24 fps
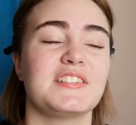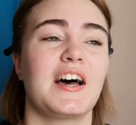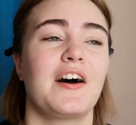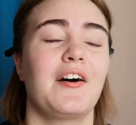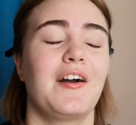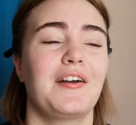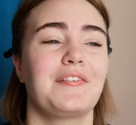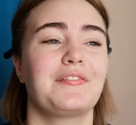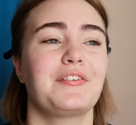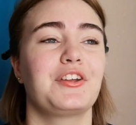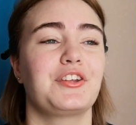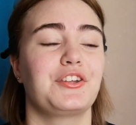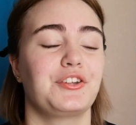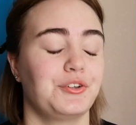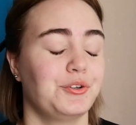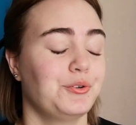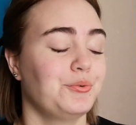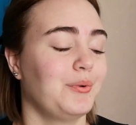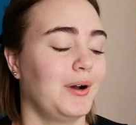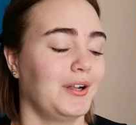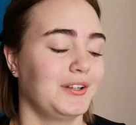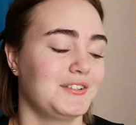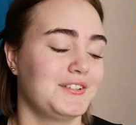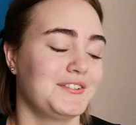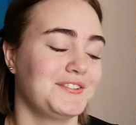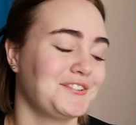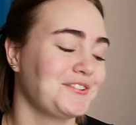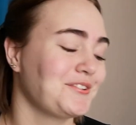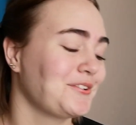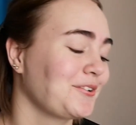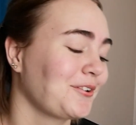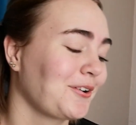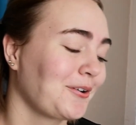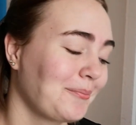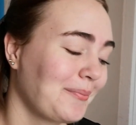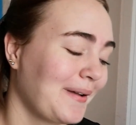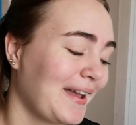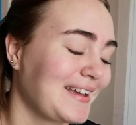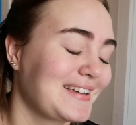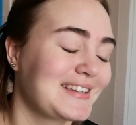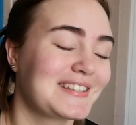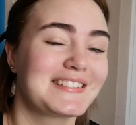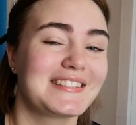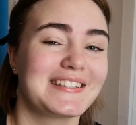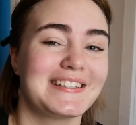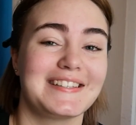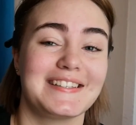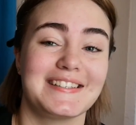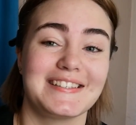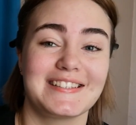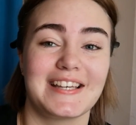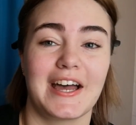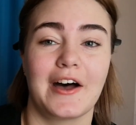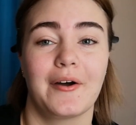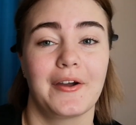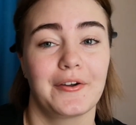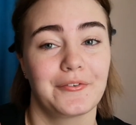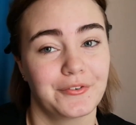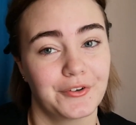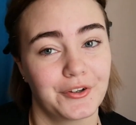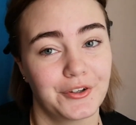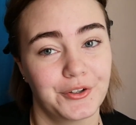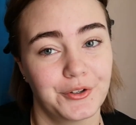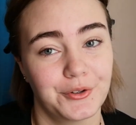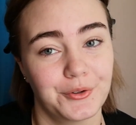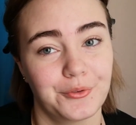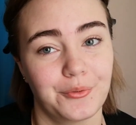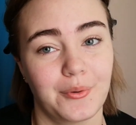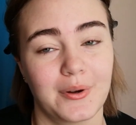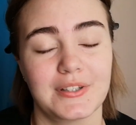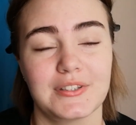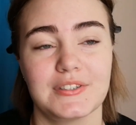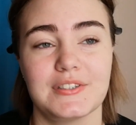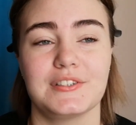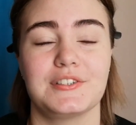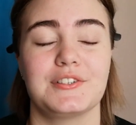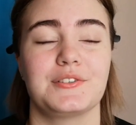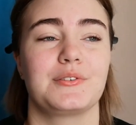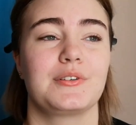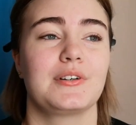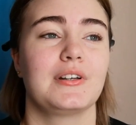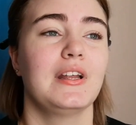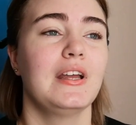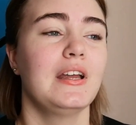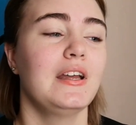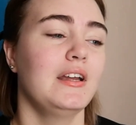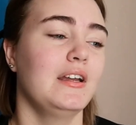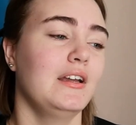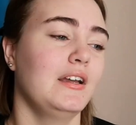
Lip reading: However you want to do your base is however you want to do it.